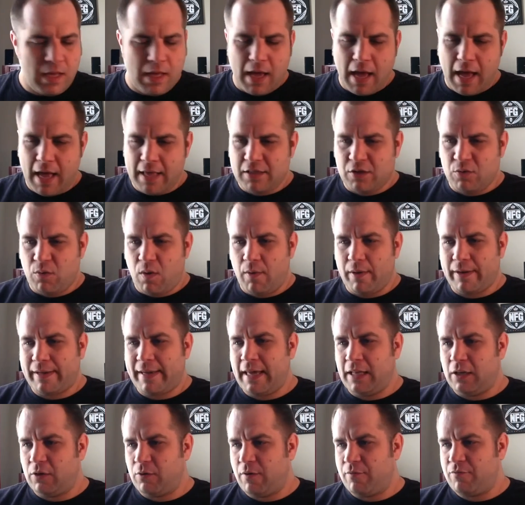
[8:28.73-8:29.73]
That's uh, the one
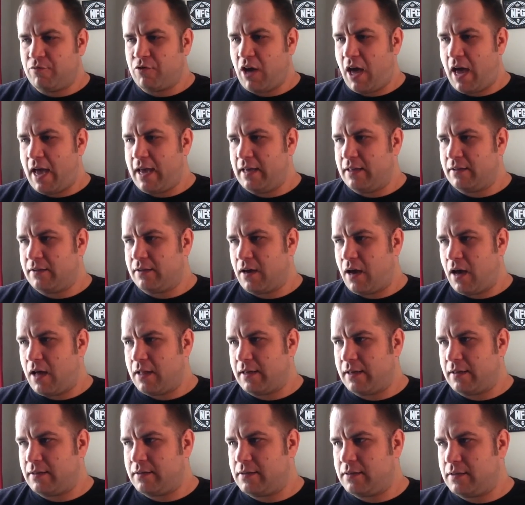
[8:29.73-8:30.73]
with Killer of Giants
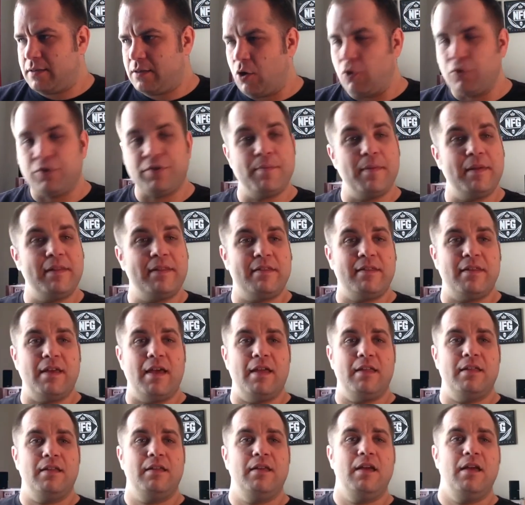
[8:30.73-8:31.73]
on it, Ultimate
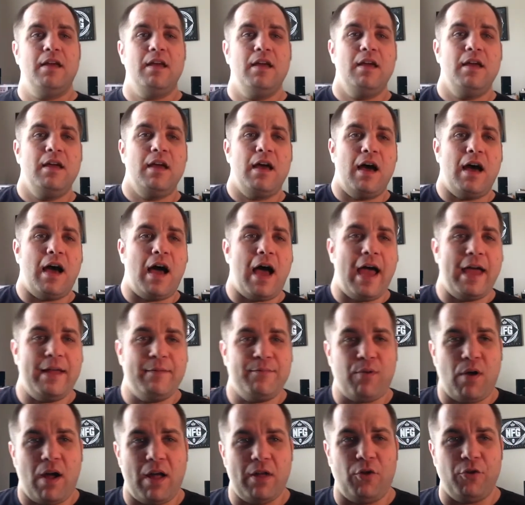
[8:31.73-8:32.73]
Sin uh, I
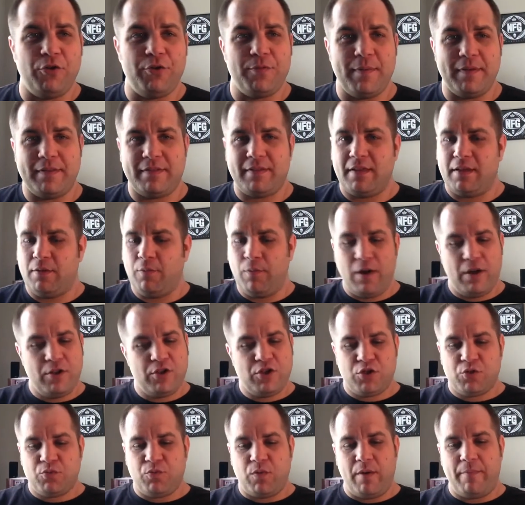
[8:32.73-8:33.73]
had brought Ultimate Sin, and we
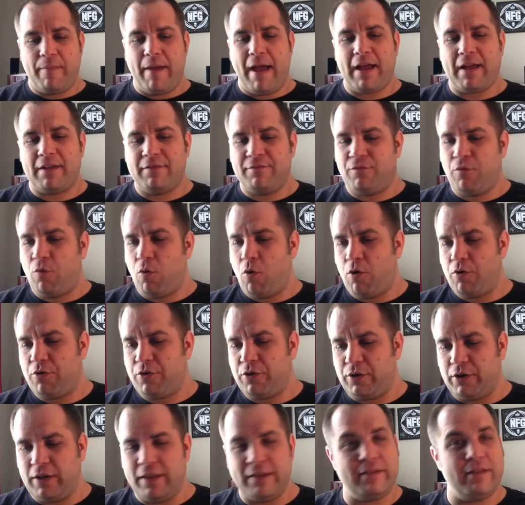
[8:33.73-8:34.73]
just went back and forth
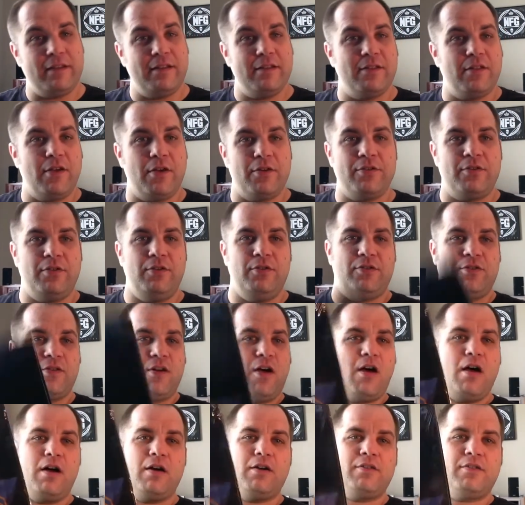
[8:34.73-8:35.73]
listening to those two
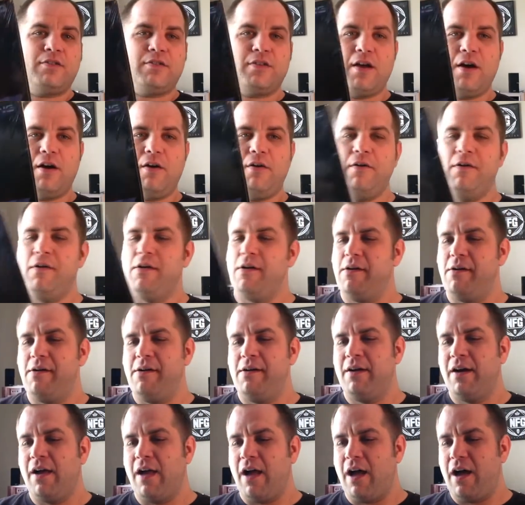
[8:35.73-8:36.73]
songs. So
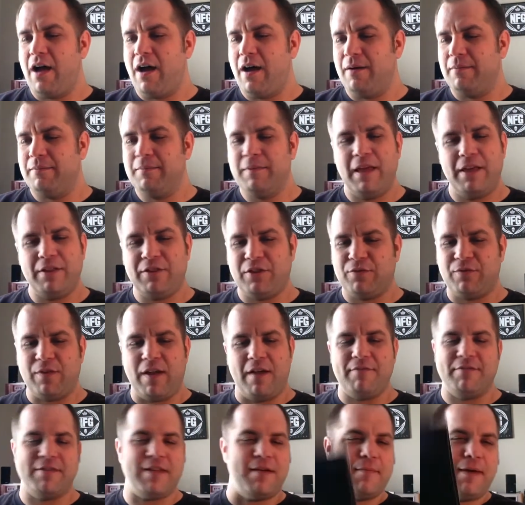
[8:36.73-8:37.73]
um, it's just
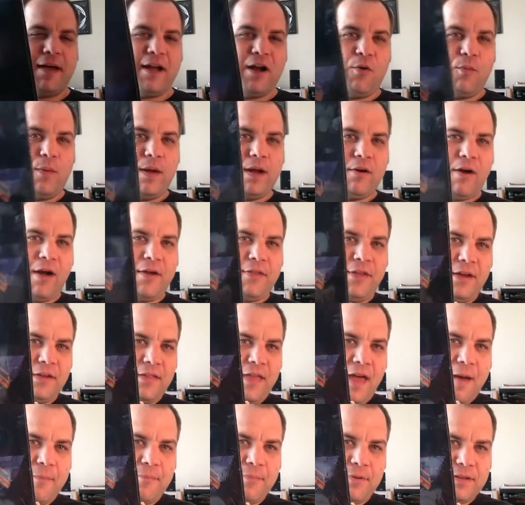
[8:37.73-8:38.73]
every time I hear Winger, I think
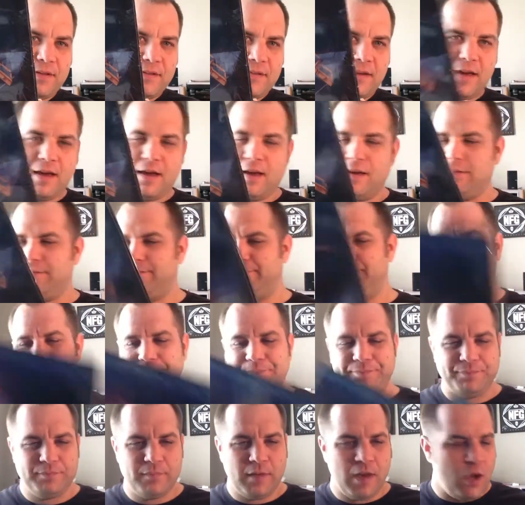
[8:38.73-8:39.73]
of that. But
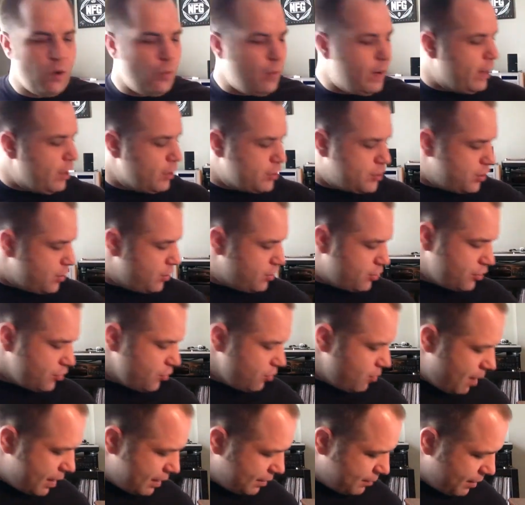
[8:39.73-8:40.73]
uh, Winger 2, just
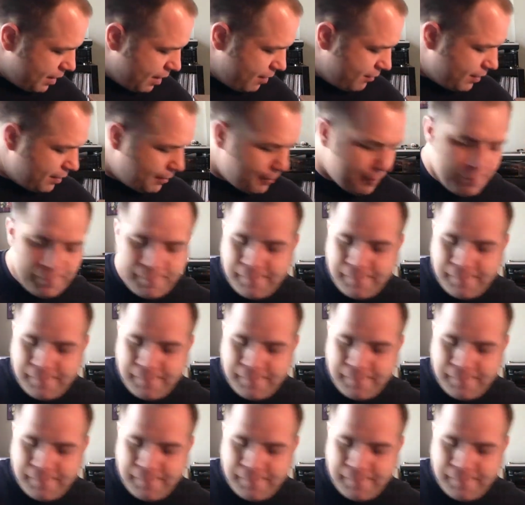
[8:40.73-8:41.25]
reminded me of it.